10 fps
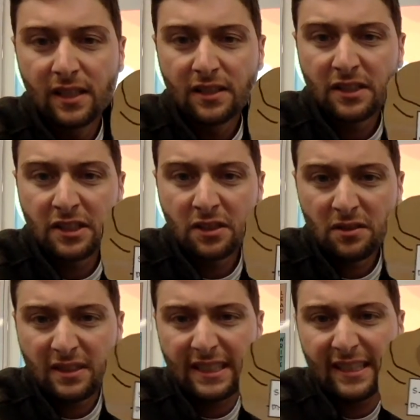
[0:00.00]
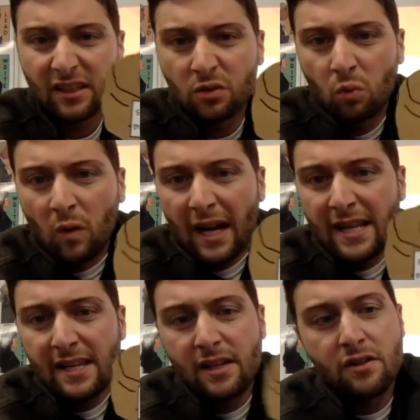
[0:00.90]
Do you see there's
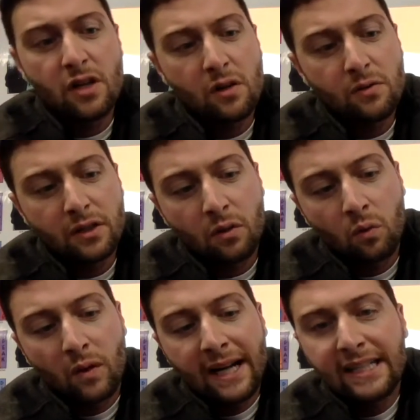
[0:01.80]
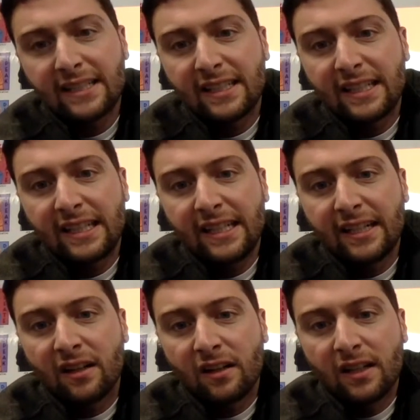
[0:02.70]
one note right
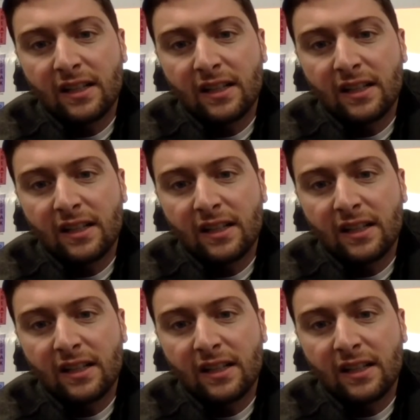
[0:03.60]
here